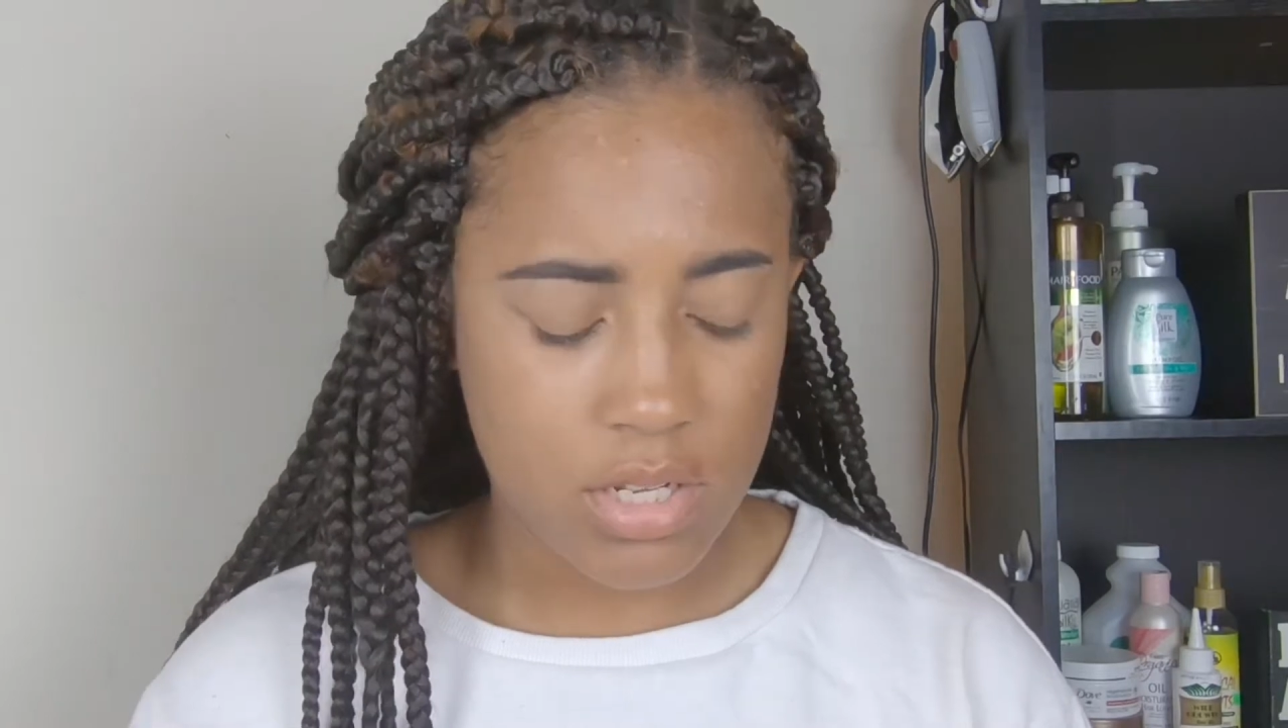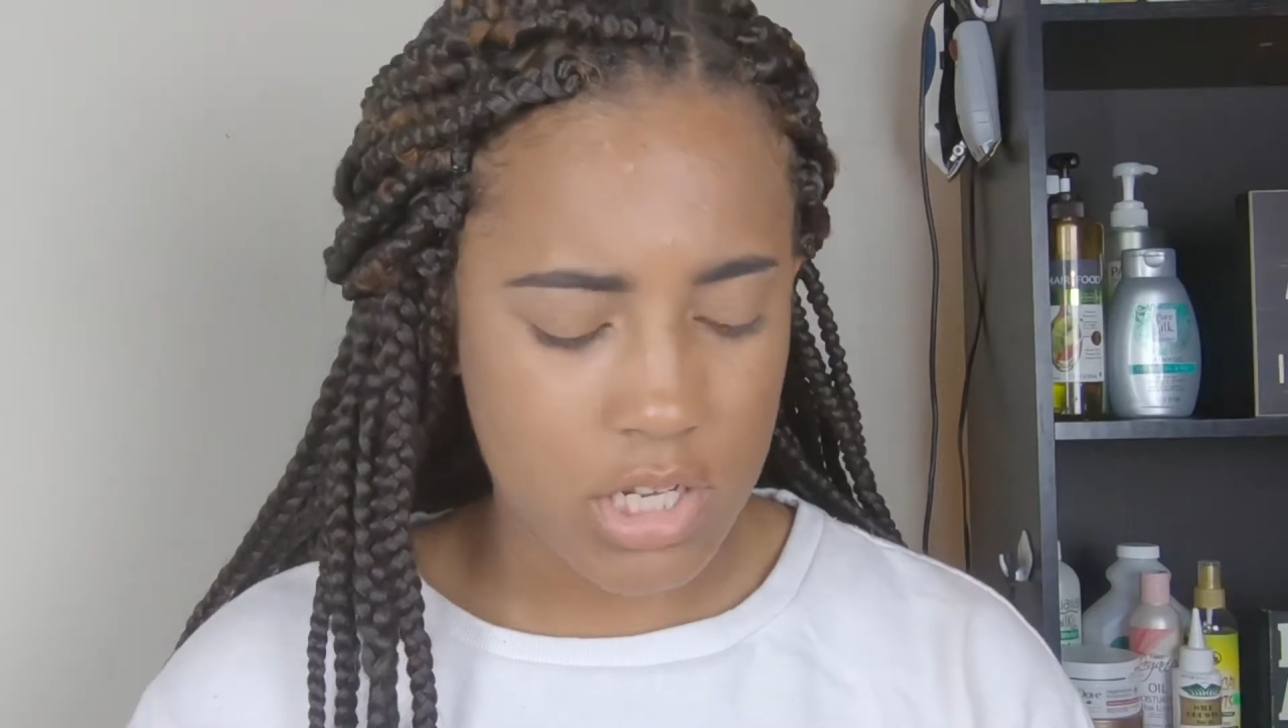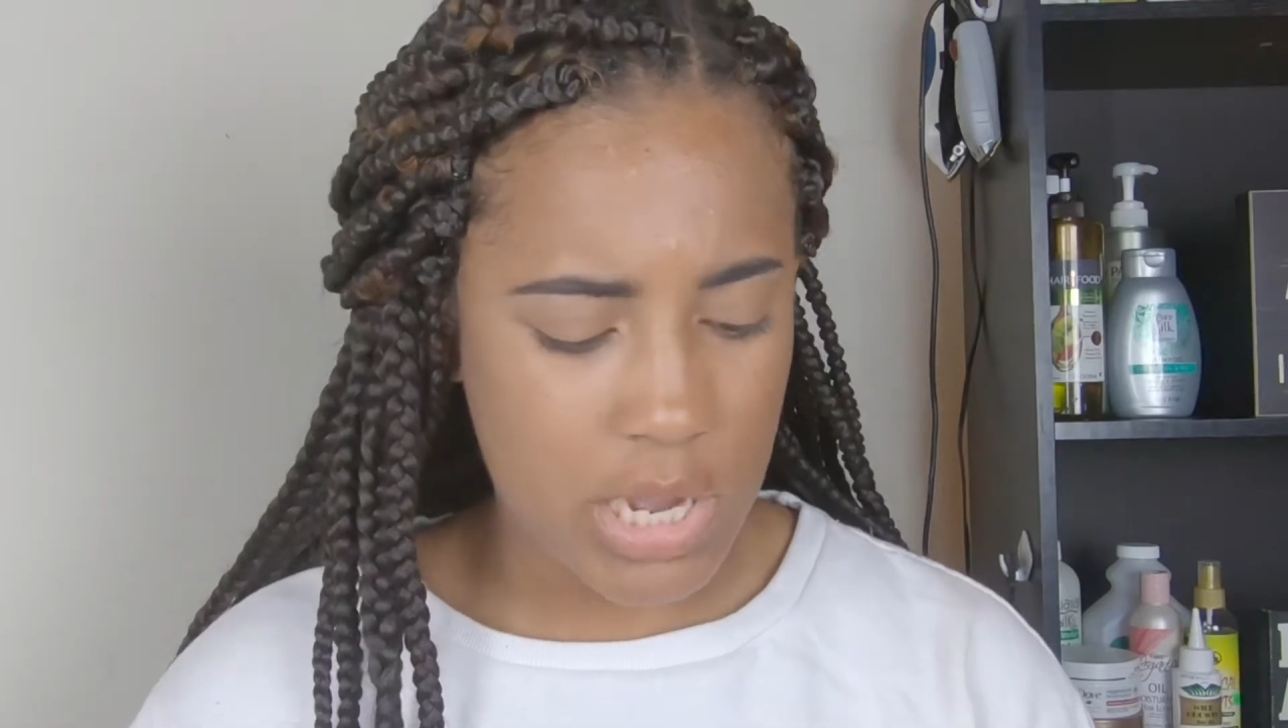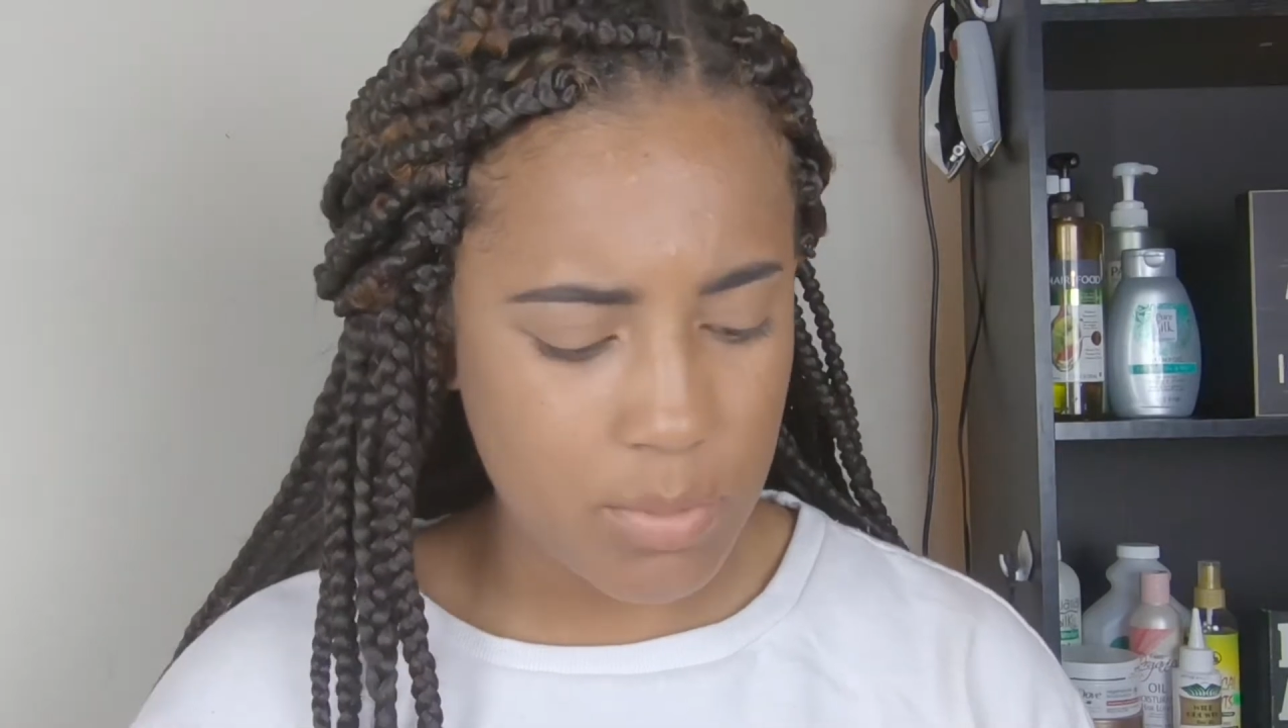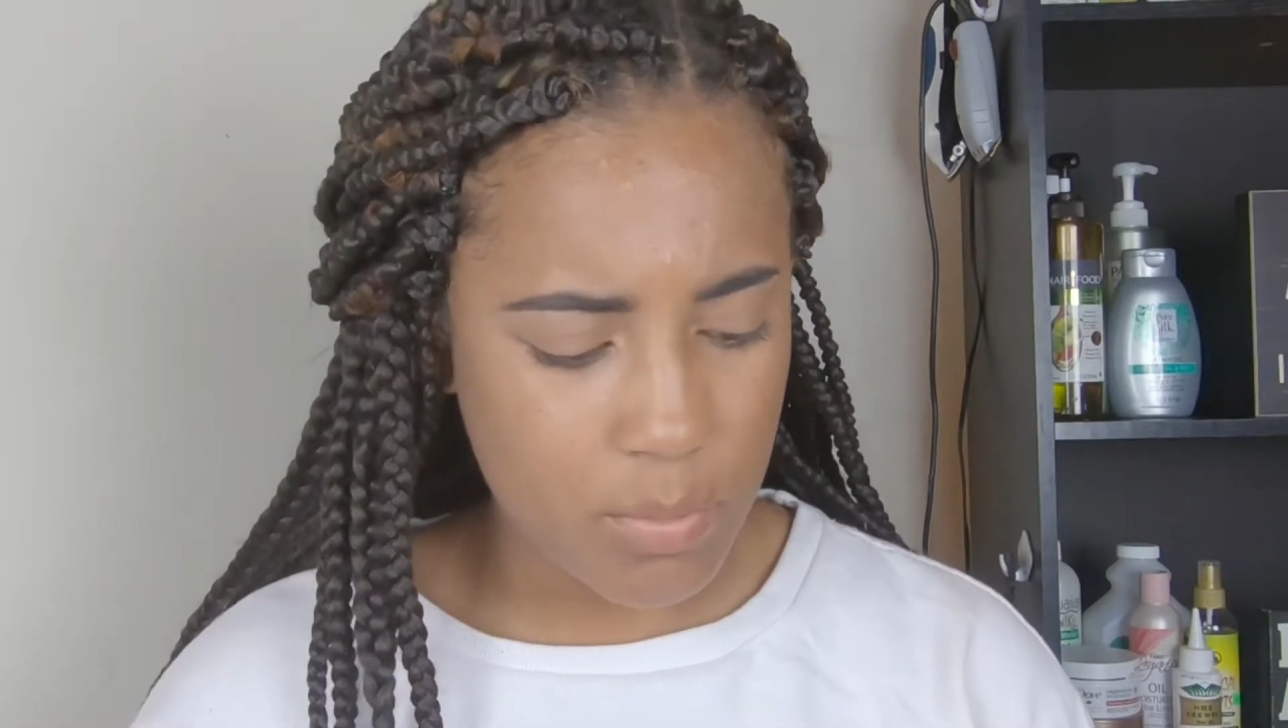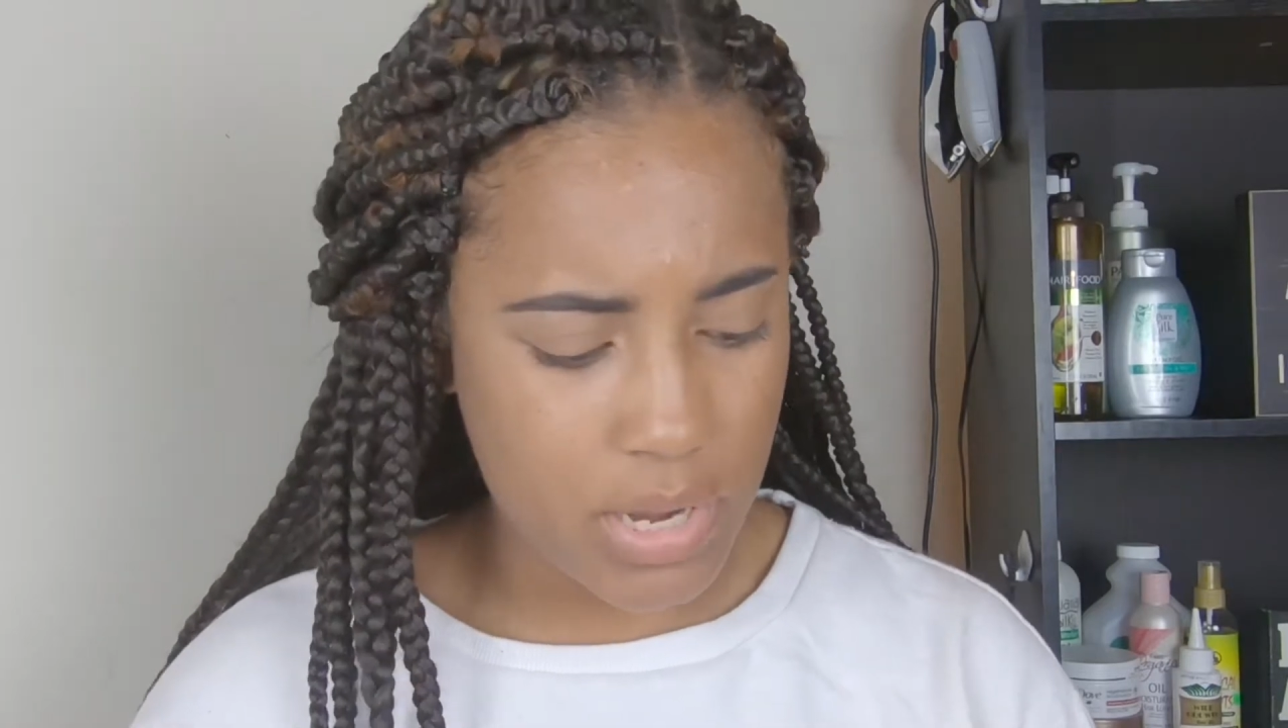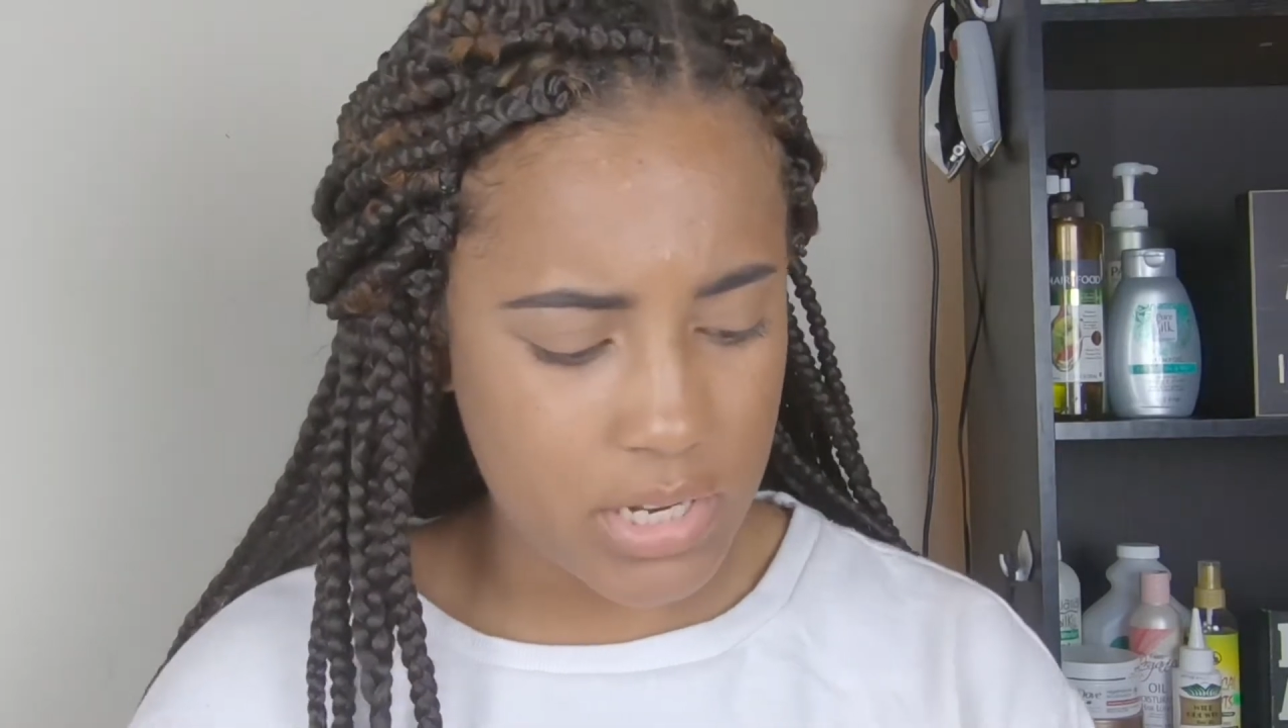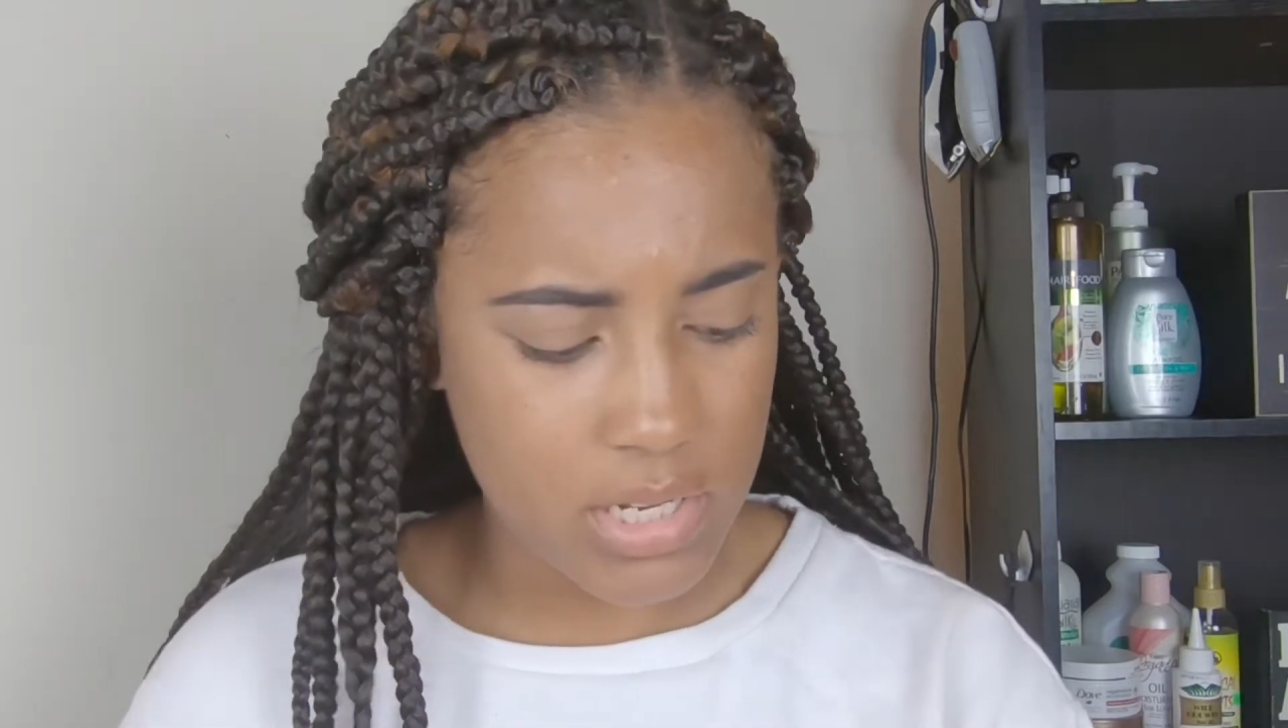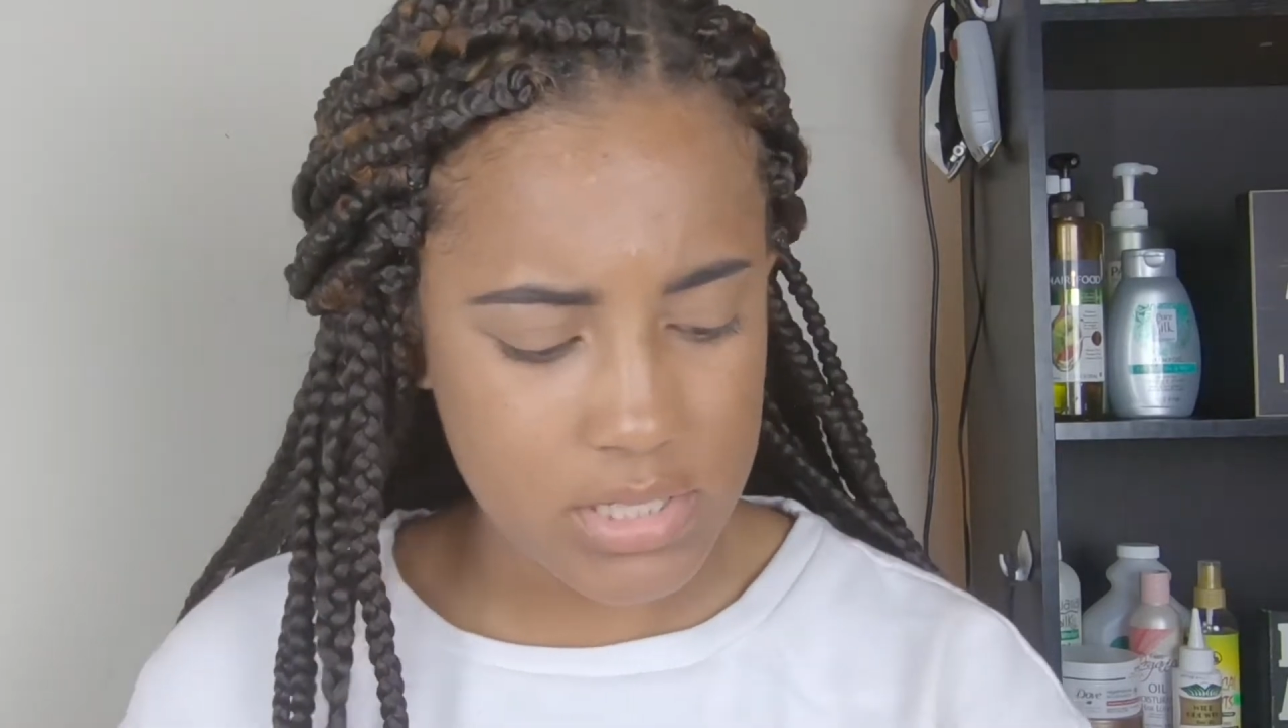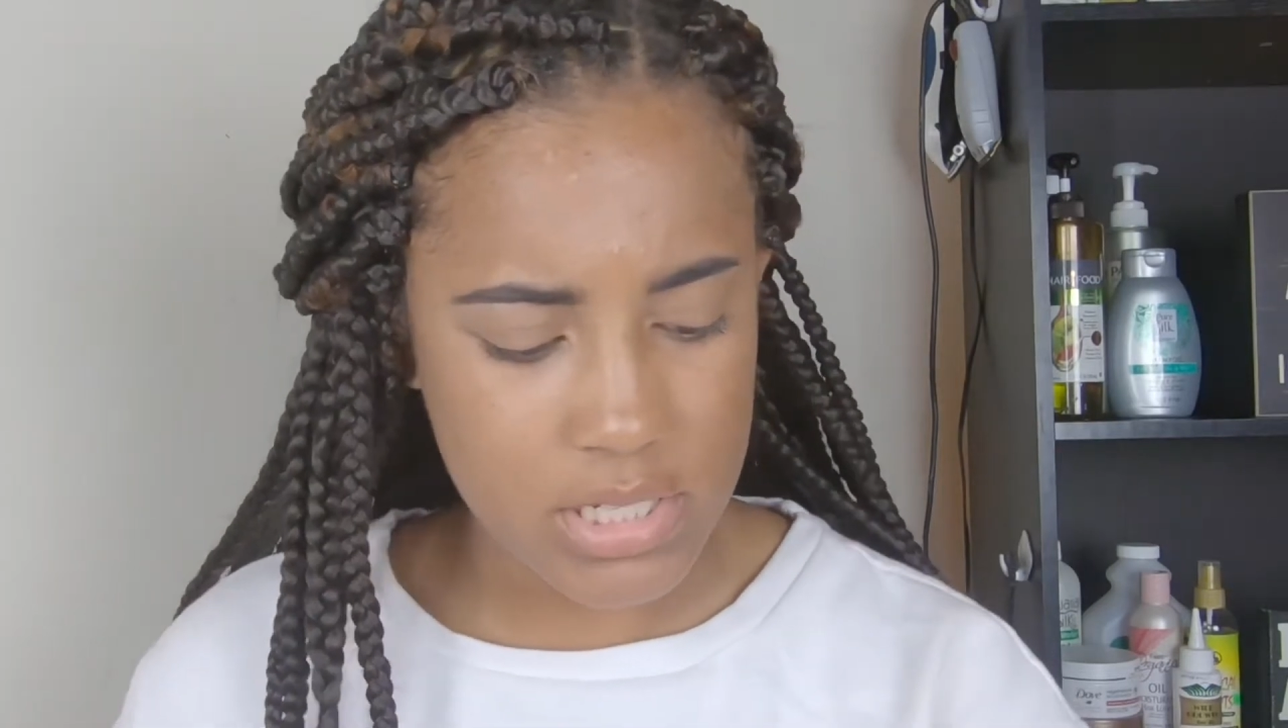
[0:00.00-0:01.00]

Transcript: a couple products